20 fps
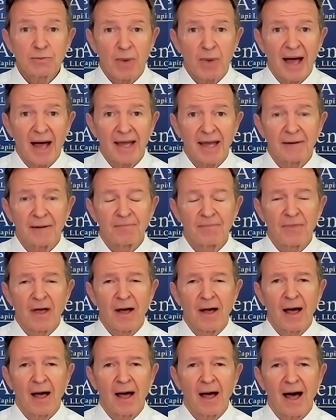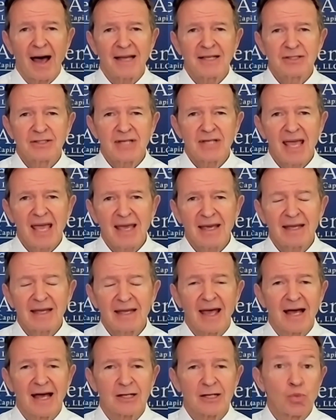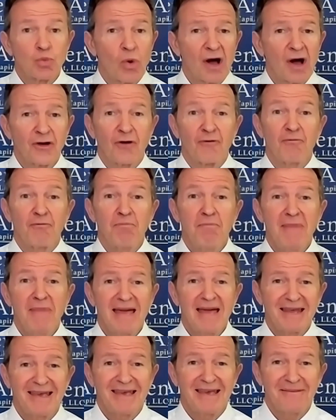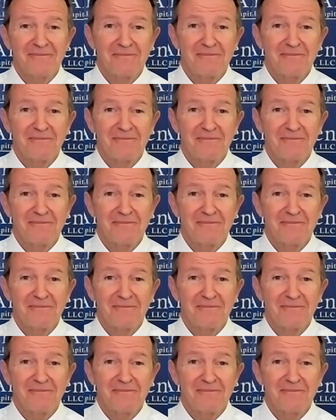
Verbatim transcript: by it, uh, I take it as one of many,